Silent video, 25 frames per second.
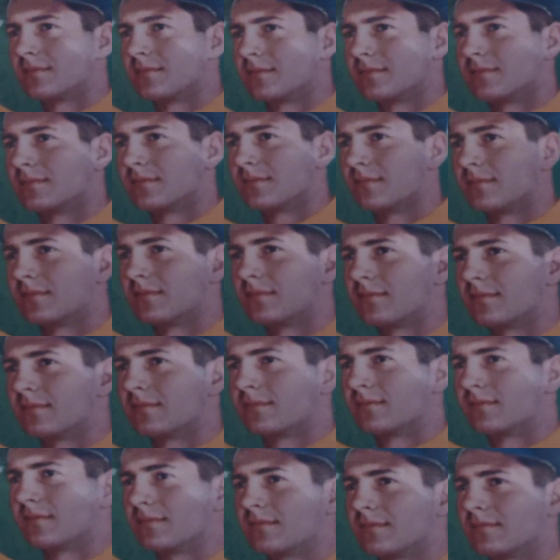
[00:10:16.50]
and
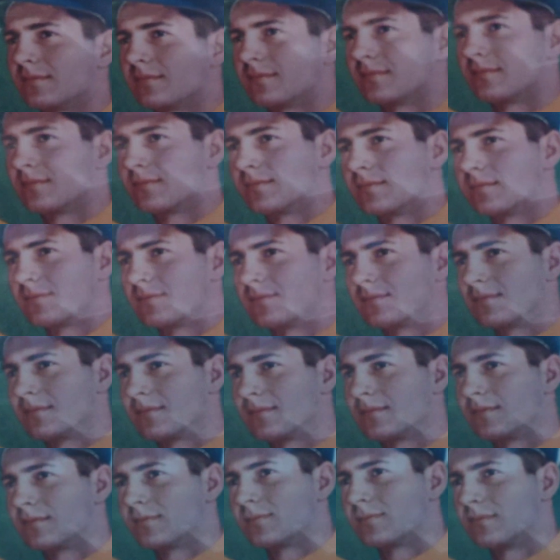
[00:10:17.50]
um, I ended up
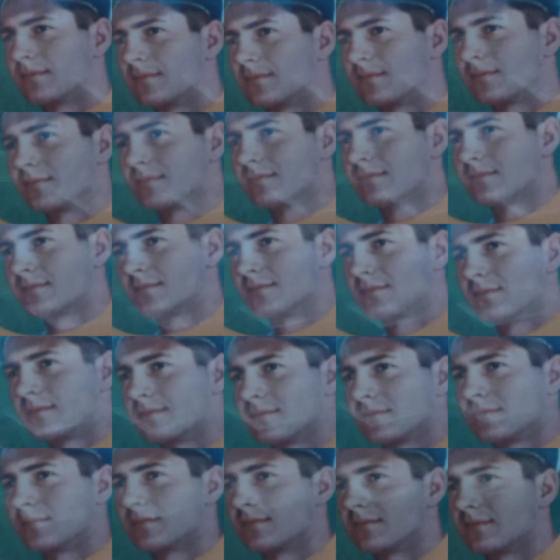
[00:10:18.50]
getting trading it
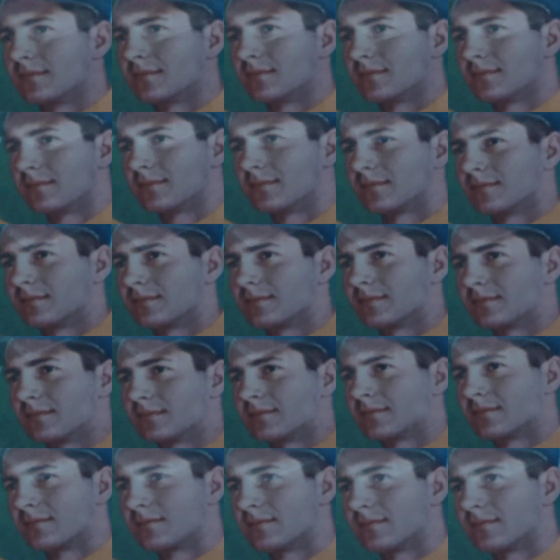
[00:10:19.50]
when I was a kid.